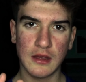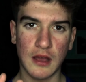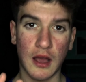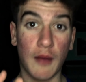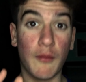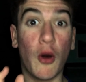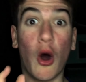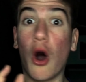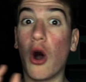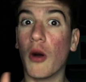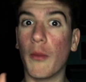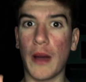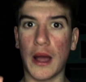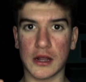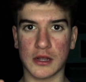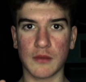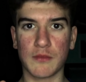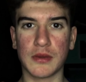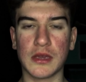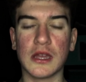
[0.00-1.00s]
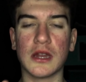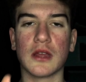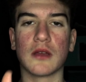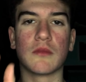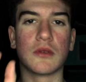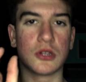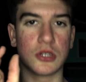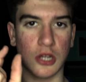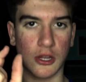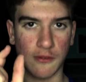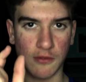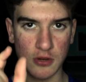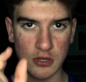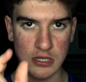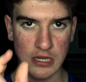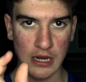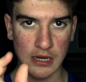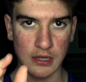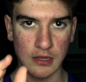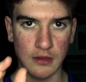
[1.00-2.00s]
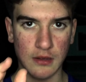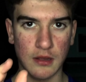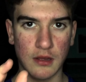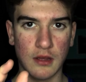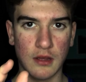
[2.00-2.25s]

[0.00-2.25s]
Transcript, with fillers: I'm all about competing, but just for a second.